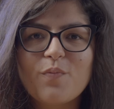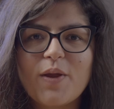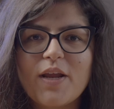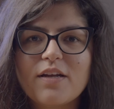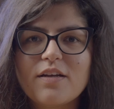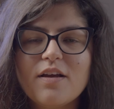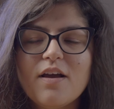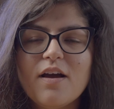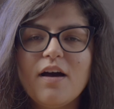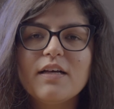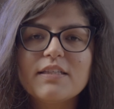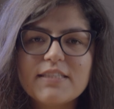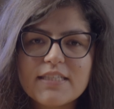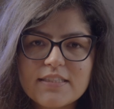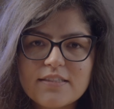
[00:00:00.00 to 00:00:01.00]
weight.
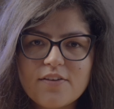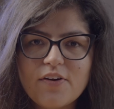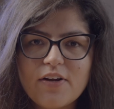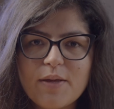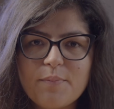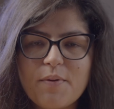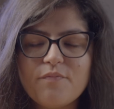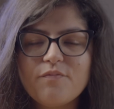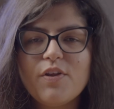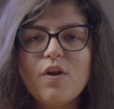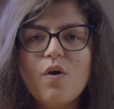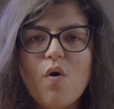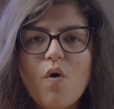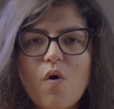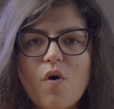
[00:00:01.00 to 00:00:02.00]
A 600 mm
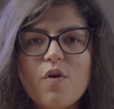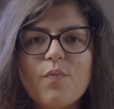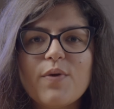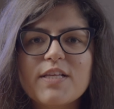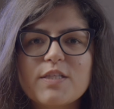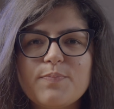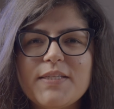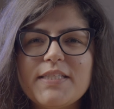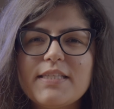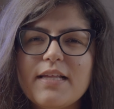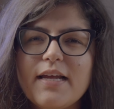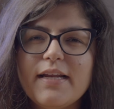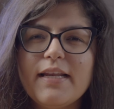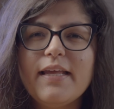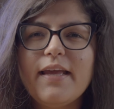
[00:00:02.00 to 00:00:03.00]
will always be
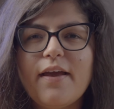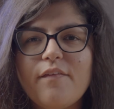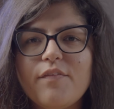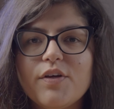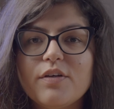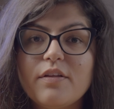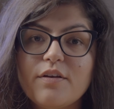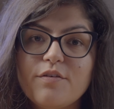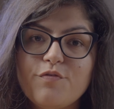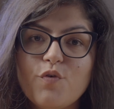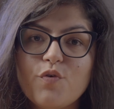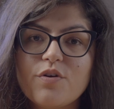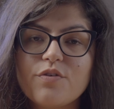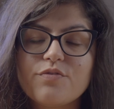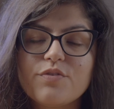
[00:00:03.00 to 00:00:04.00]
slightly heavier than a
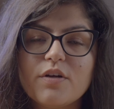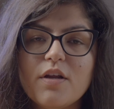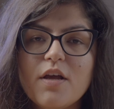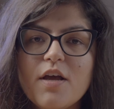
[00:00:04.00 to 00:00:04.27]
400.